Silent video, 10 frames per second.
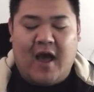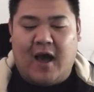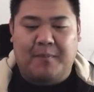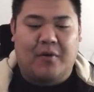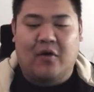
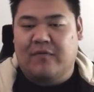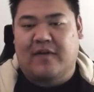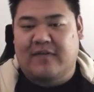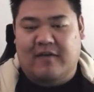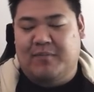But Earth
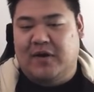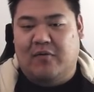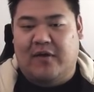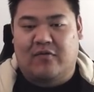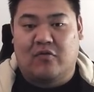does have plenty
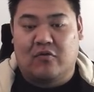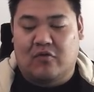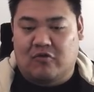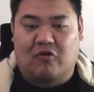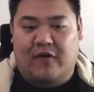of ways to
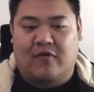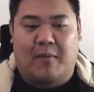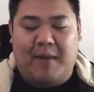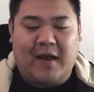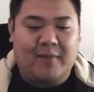destroy its
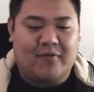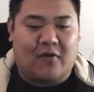own backup.